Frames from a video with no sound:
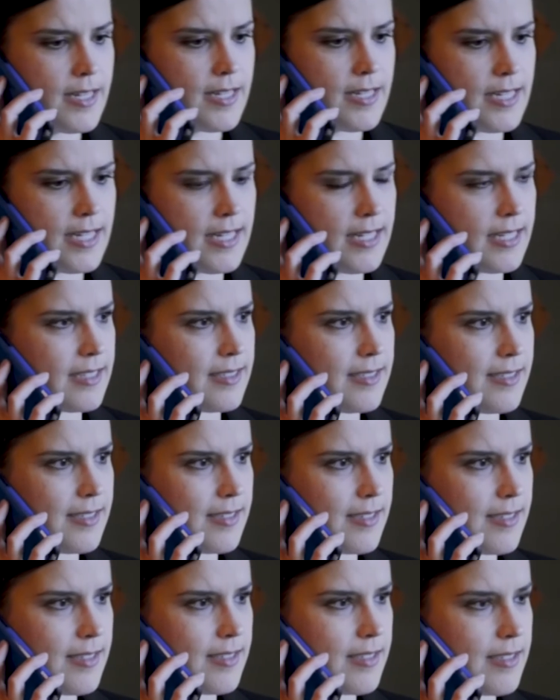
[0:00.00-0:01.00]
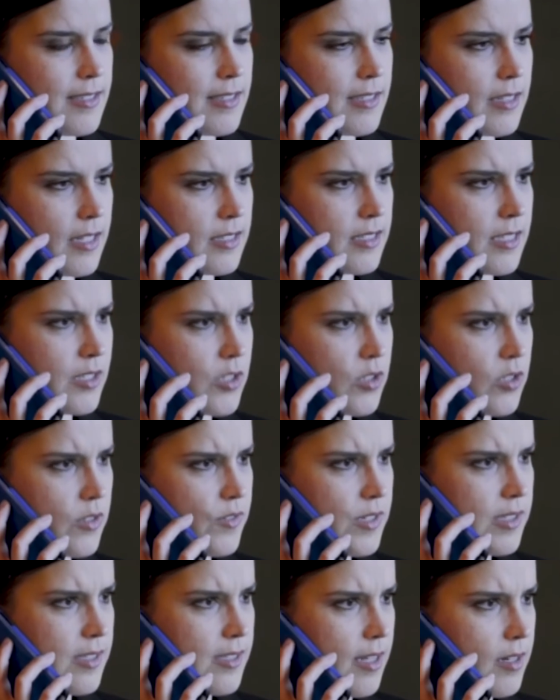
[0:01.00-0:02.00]
needing assistance in selecting
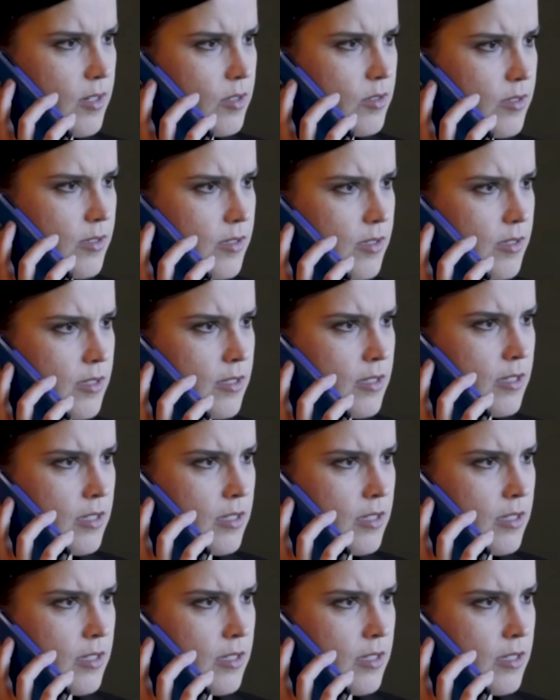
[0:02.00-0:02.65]
service centers.